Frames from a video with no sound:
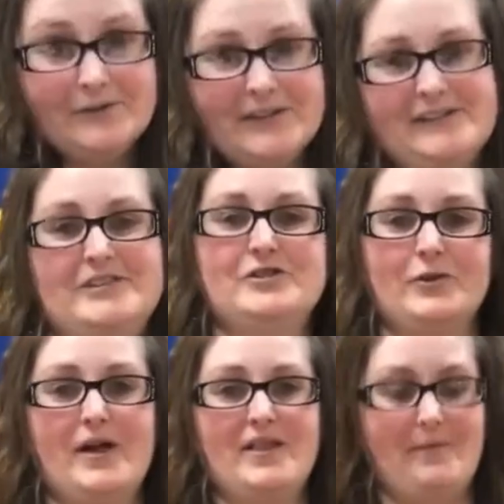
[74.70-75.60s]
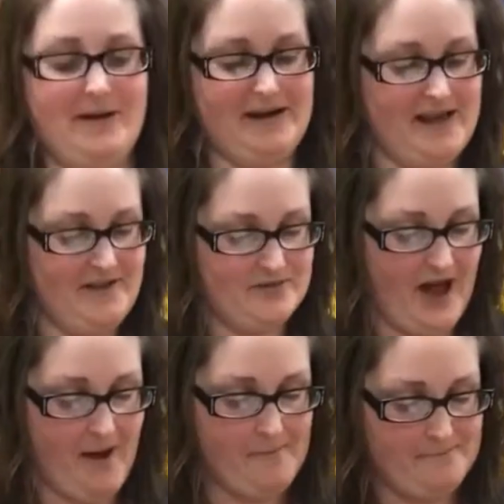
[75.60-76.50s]
you can enjoy them and eat
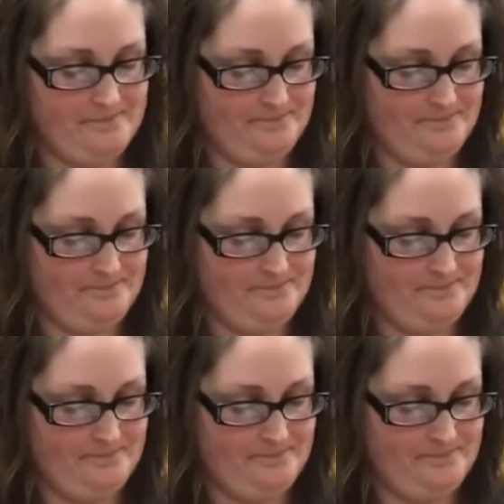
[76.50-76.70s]
them.